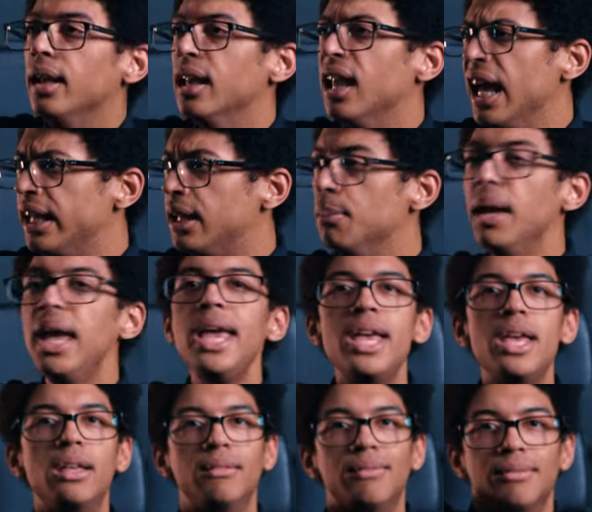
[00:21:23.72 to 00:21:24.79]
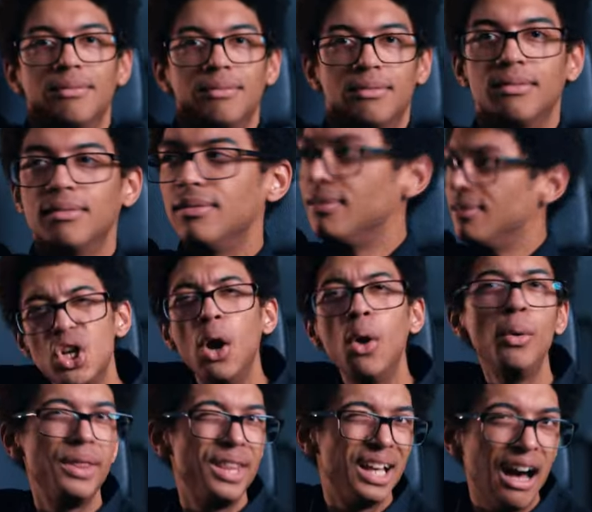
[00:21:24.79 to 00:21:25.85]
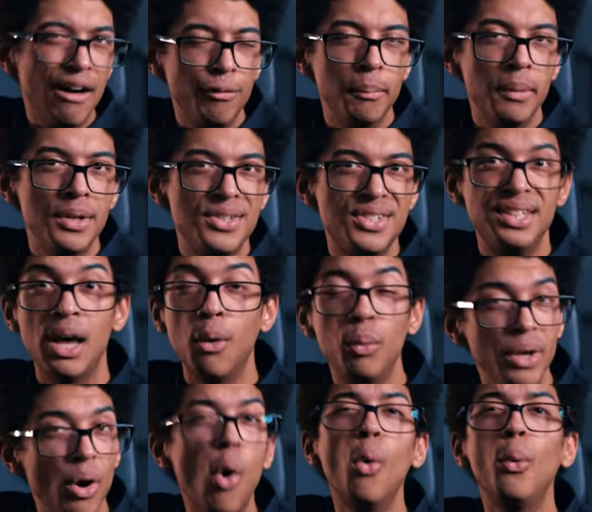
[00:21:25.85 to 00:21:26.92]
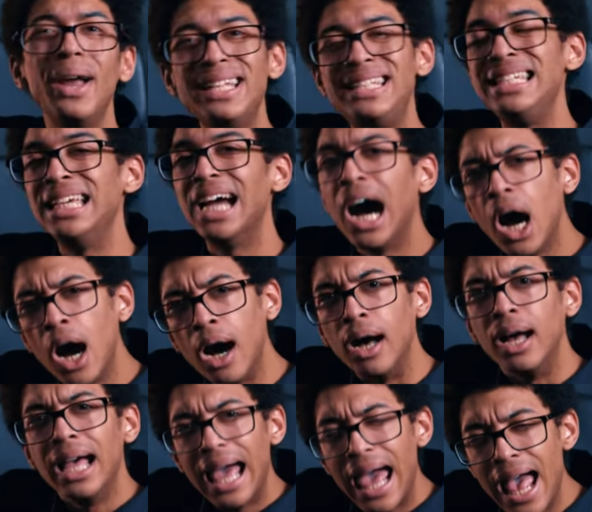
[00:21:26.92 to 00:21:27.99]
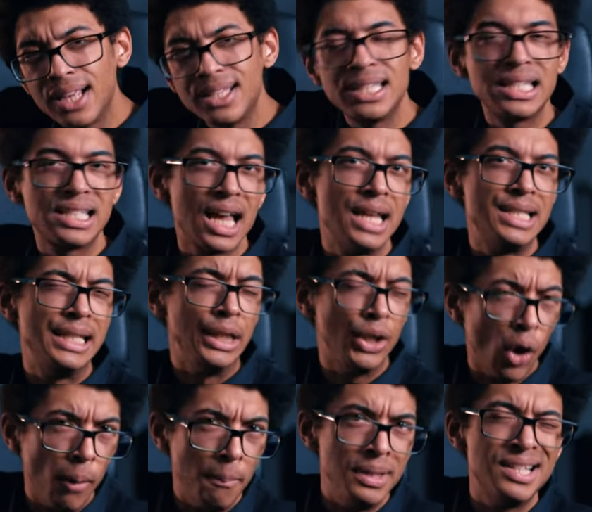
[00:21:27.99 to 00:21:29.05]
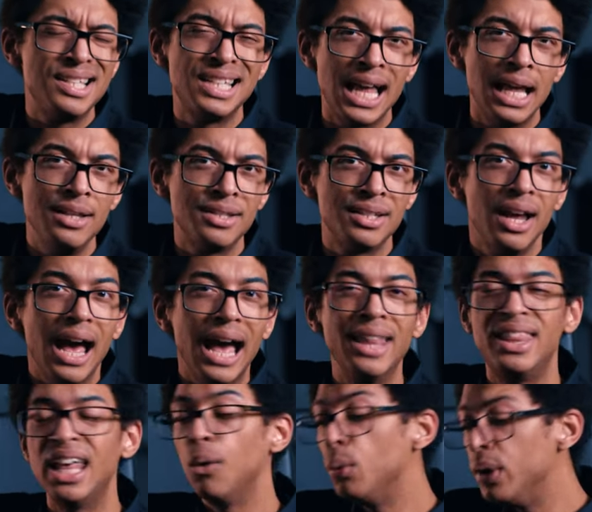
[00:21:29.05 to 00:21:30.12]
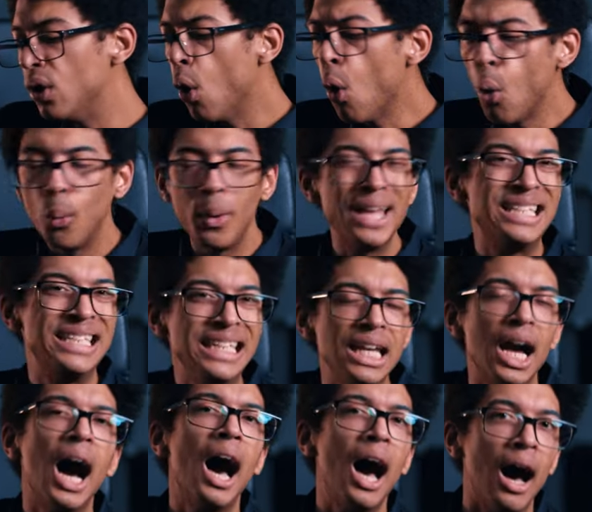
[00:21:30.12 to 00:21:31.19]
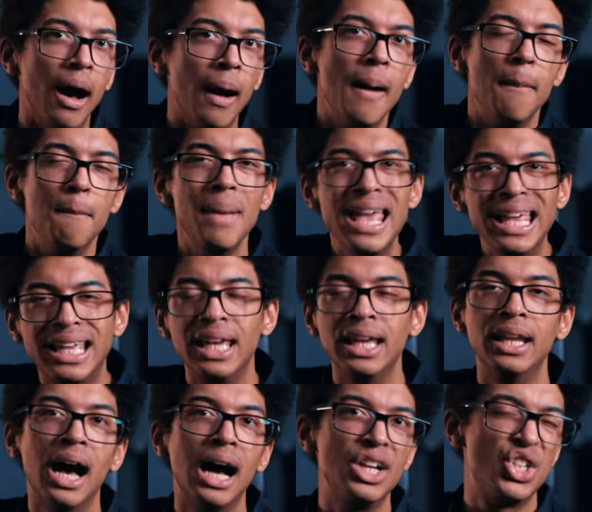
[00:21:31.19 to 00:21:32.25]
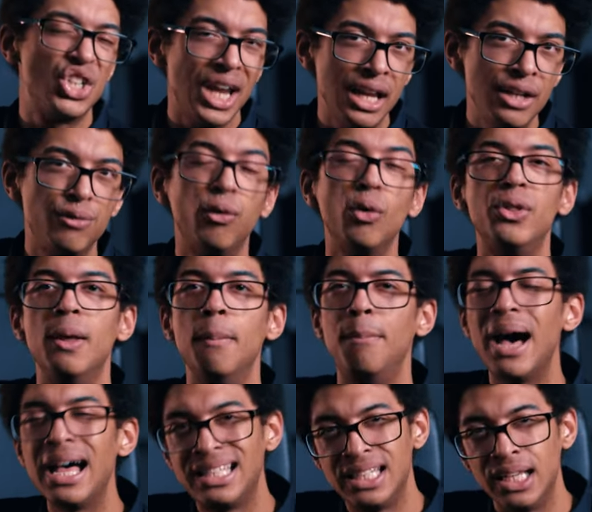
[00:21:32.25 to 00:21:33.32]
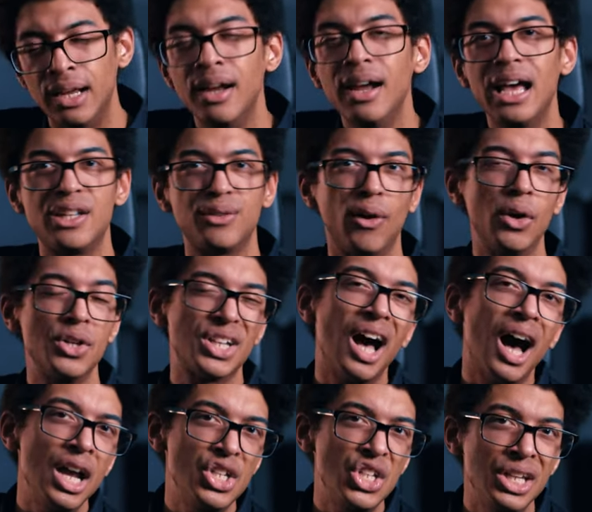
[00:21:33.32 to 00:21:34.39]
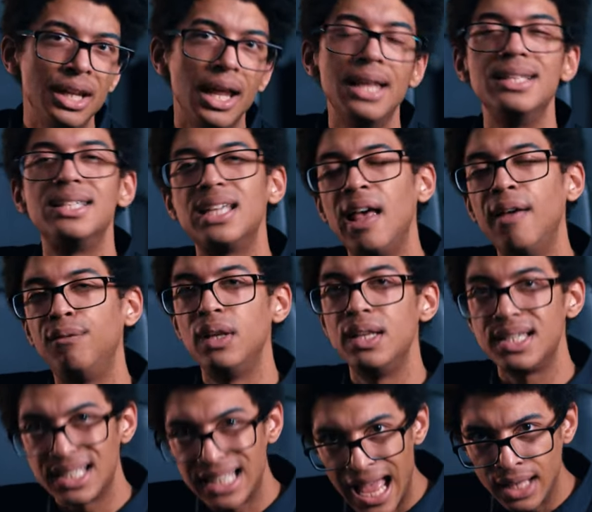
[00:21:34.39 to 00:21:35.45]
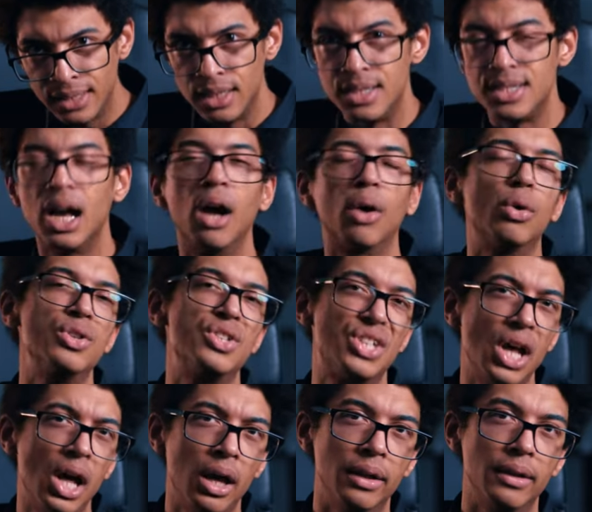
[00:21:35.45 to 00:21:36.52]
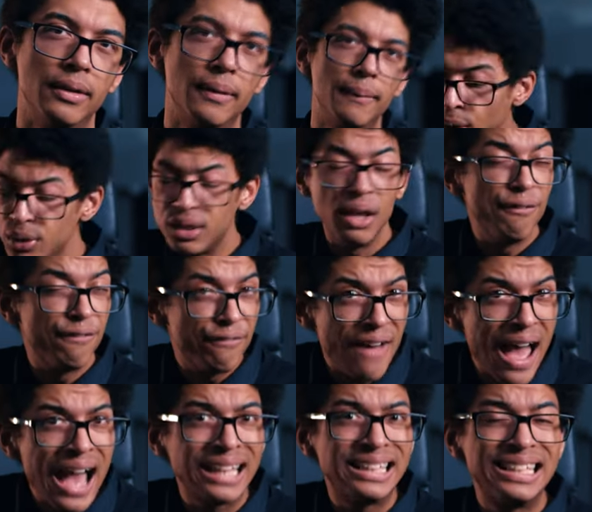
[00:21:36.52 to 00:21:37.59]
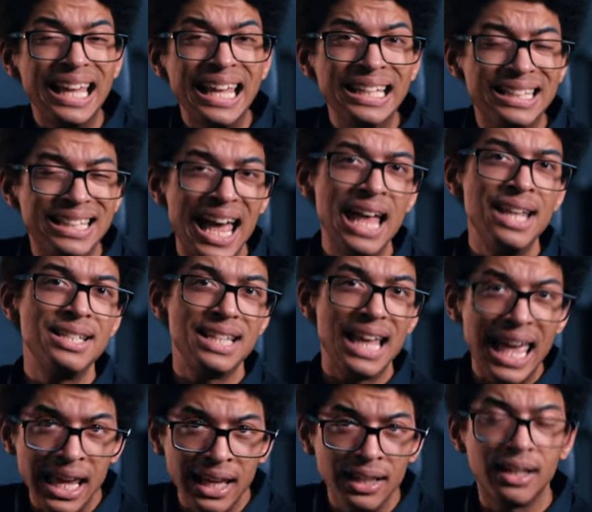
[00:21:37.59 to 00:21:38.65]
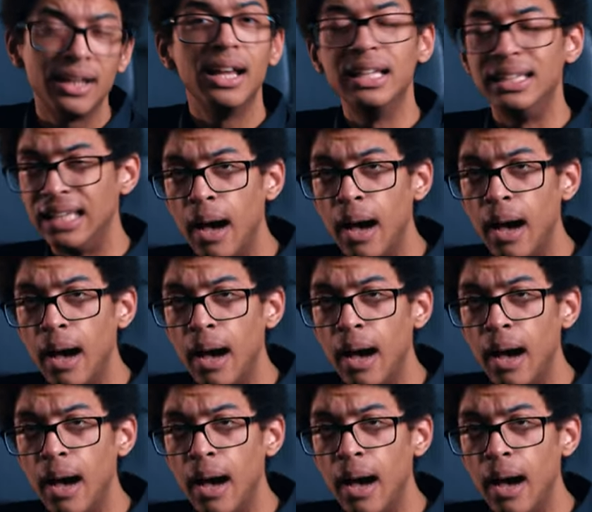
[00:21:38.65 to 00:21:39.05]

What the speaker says: Like me. Show the governments that we already are exercising common sense and that we already are making a change for the better as far as hygiene and safety standards are concerned. Now, the fact Intenze Inc.